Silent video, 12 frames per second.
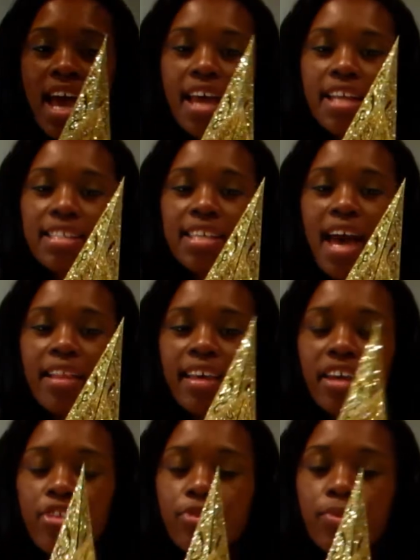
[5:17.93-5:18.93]
And it's got like
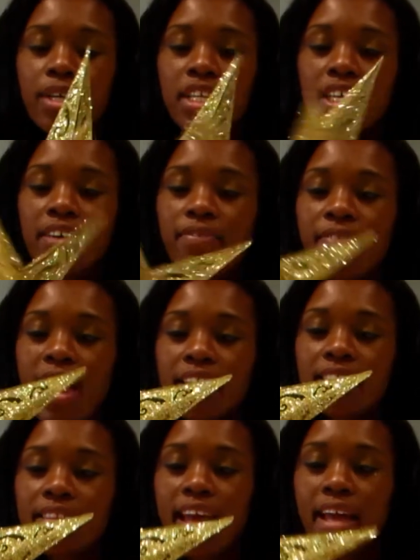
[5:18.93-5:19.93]
a 3D
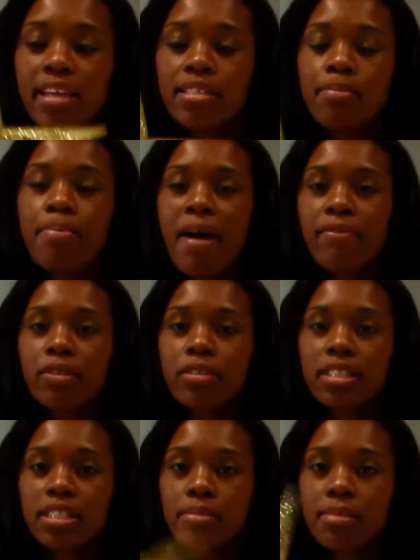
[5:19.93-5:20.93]
effect in that it's
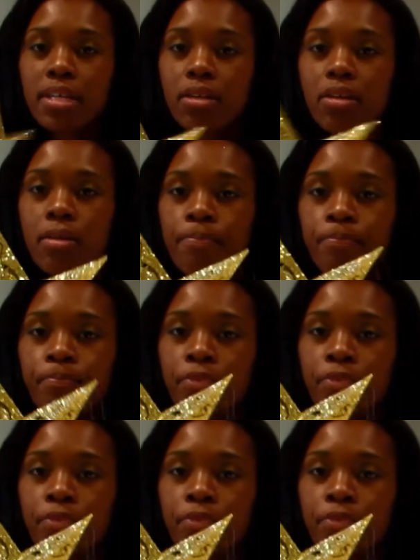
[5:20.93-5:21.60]
beveled in the middle.